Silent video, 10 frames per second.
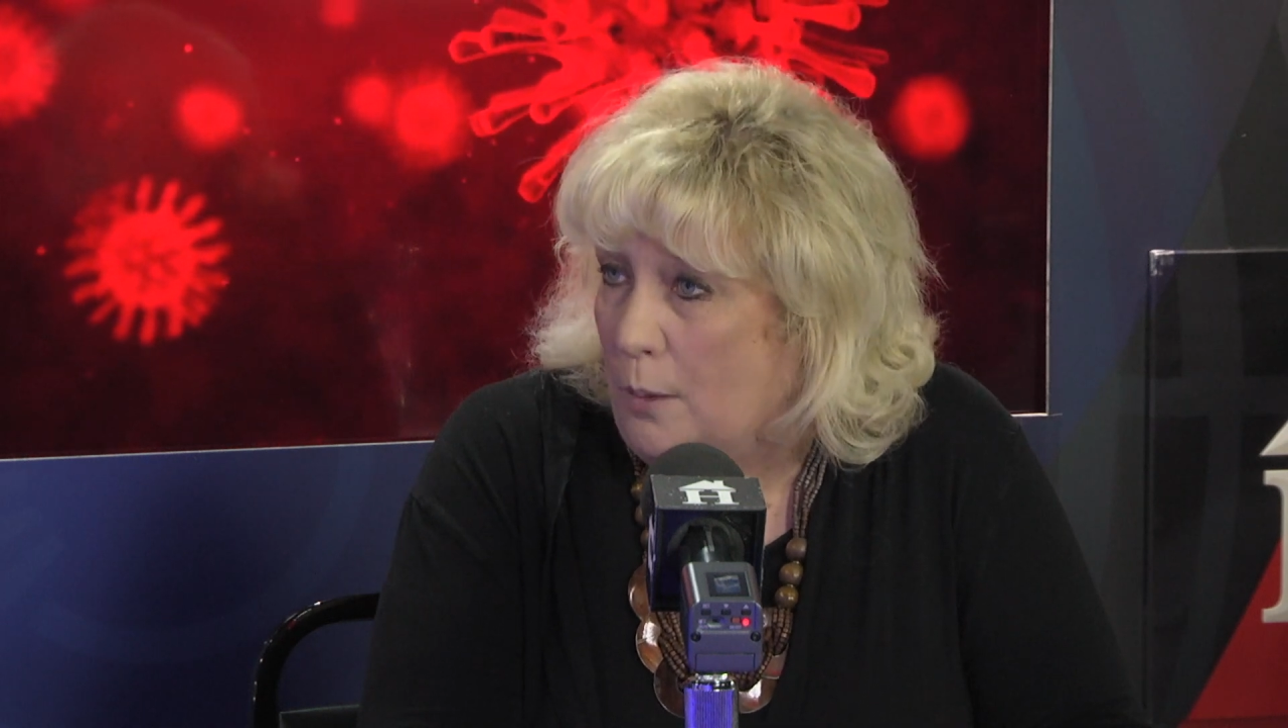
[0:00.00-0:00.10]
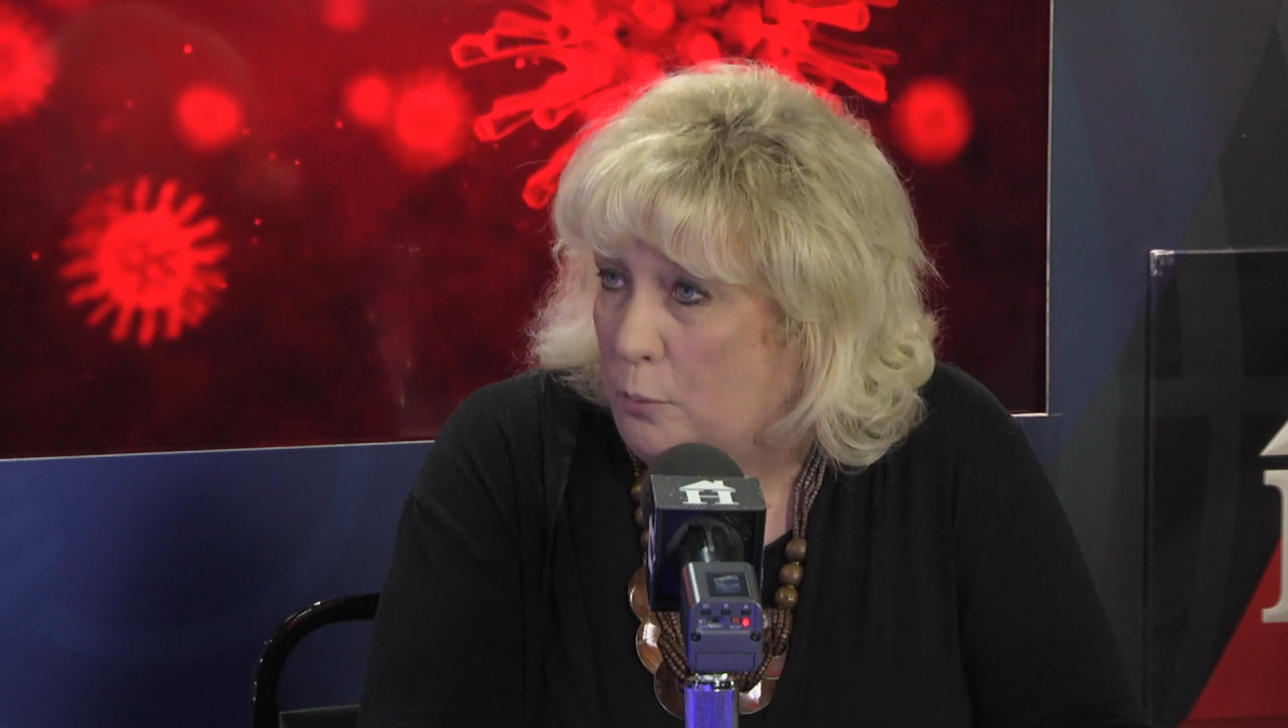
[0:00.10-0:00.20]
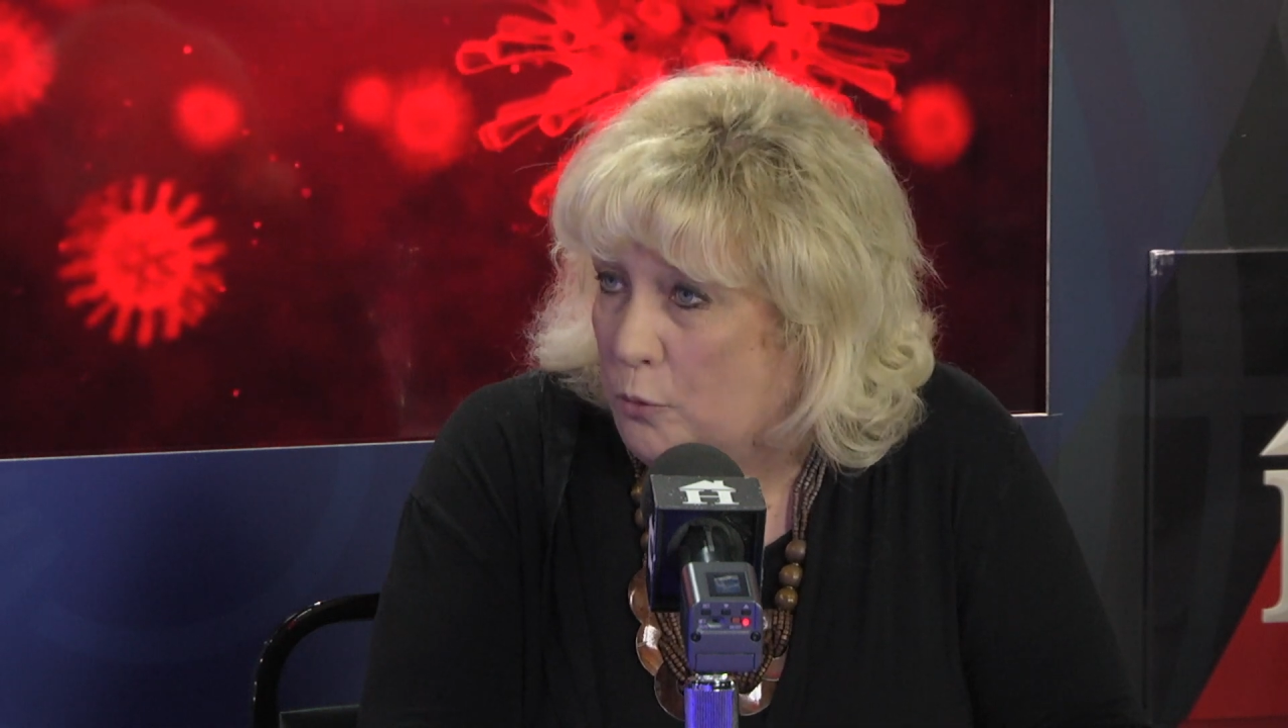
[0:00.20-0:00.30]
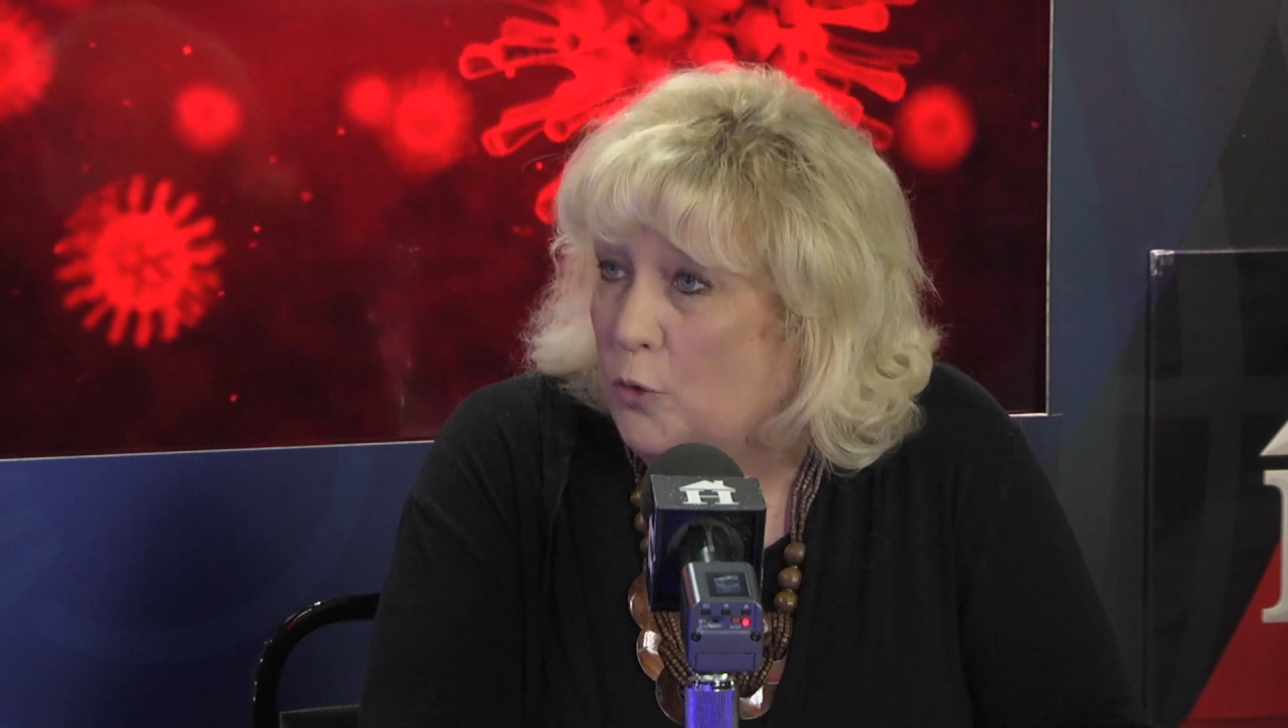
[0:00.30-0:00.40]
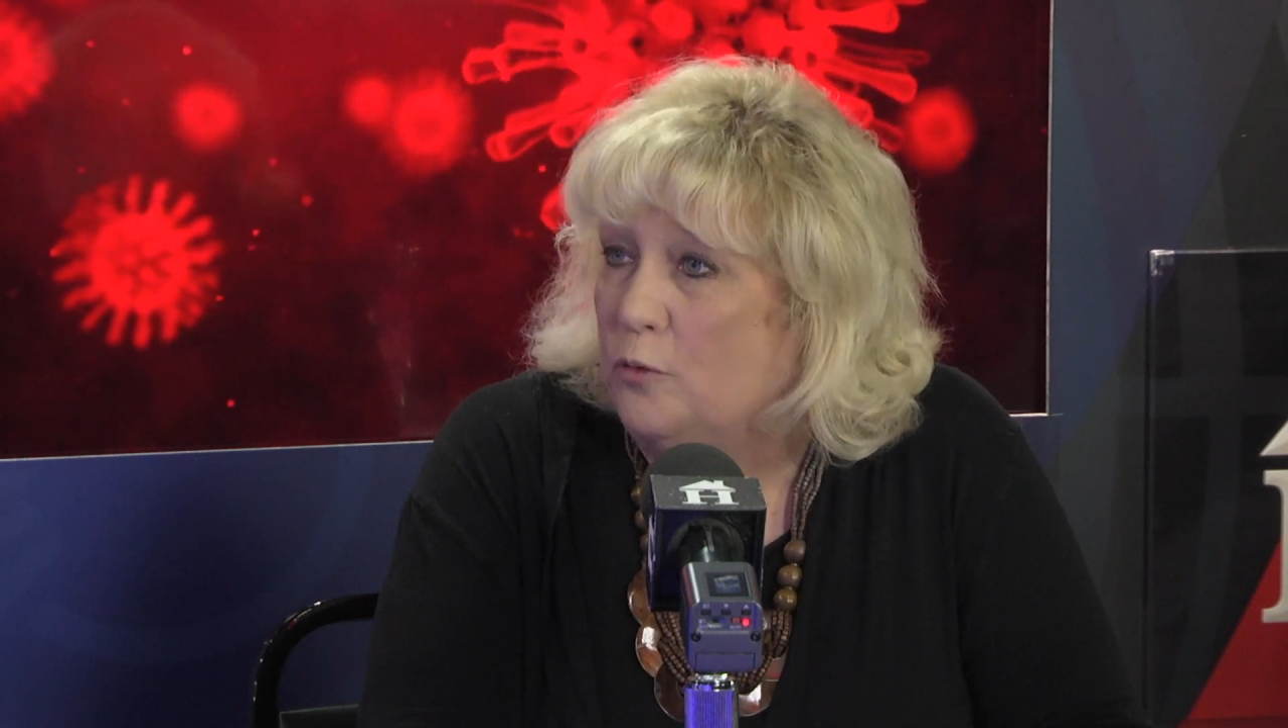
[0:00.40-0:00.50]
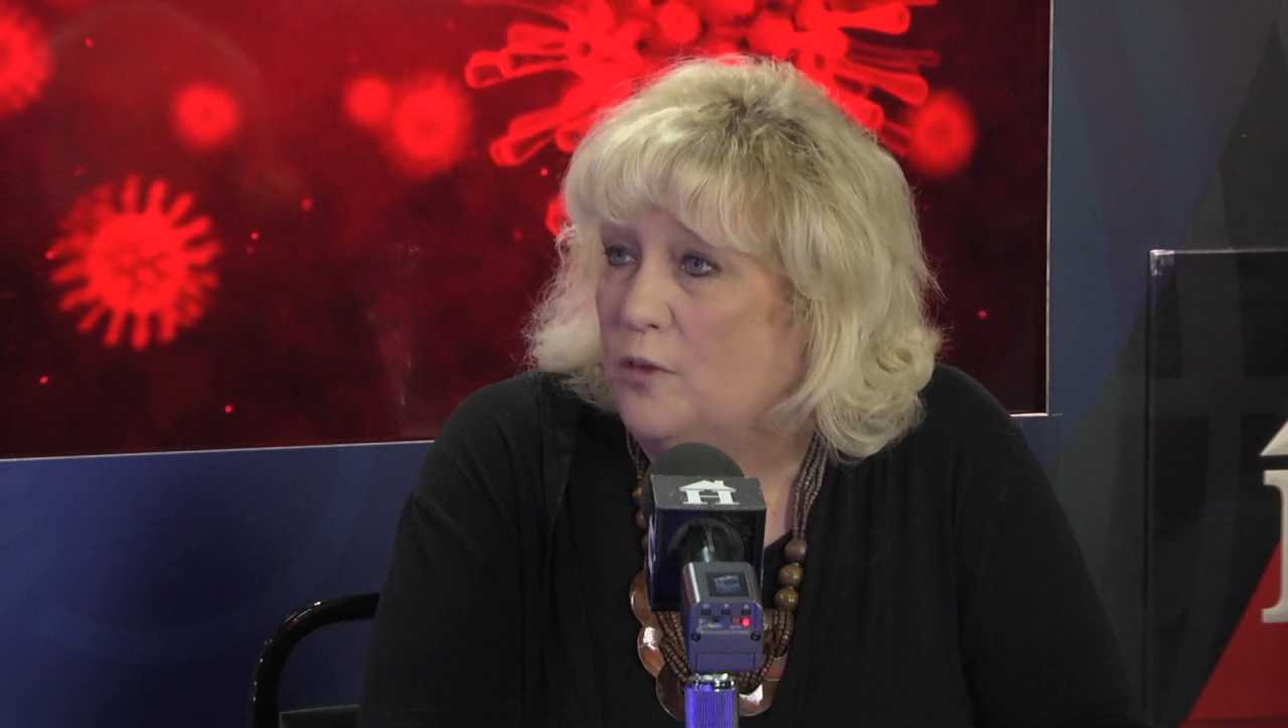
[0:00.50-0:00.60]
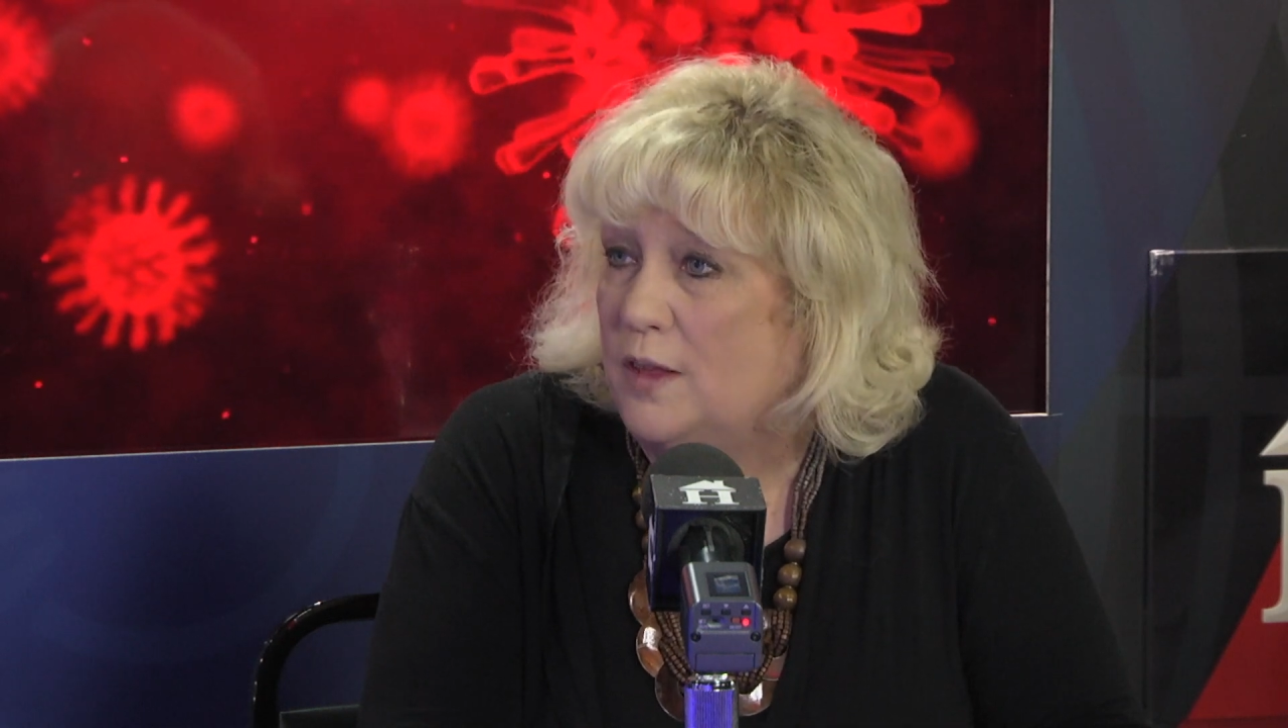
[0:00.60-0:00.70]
approved